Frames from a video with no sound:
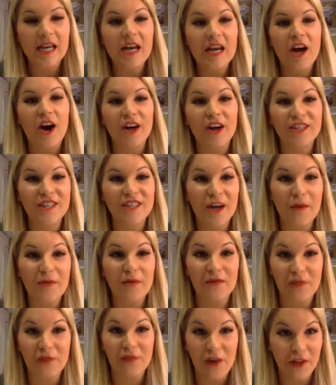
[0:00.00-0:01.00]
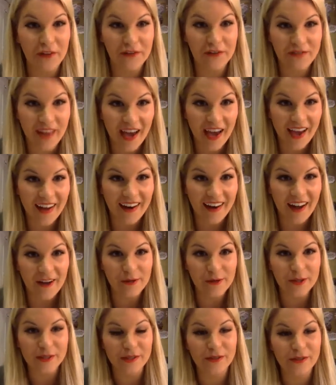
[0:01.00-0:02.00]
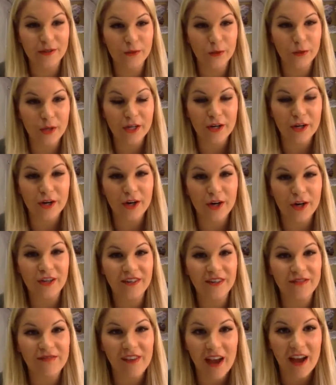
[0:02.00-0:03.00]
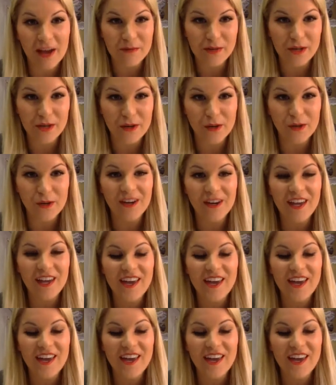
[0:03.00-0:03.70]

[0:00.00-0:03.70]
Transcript: On top of all of that, I was a sorority girl in Phi Mu.